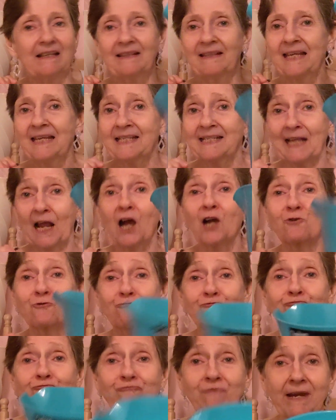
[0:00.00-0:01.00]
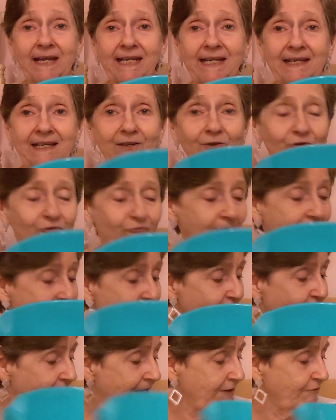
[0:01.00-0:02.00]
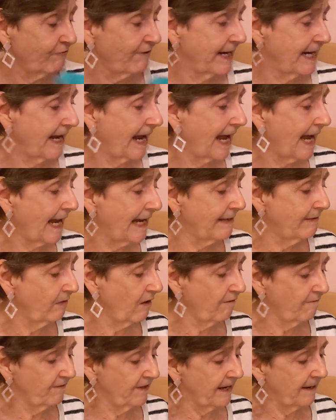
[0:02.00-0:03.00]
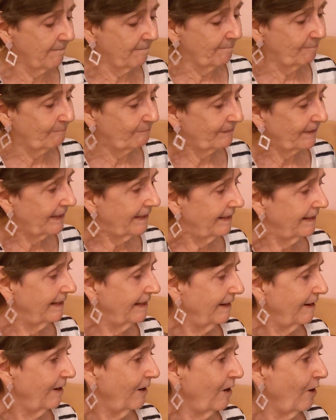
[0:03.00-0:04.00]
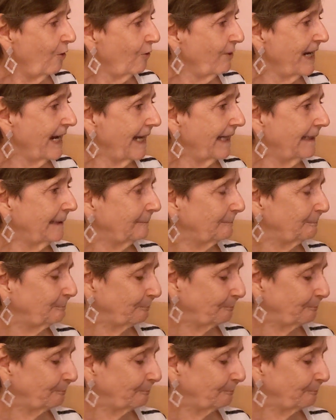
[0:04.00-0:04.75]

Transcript: These are great, great, great, great. I love them. Okay.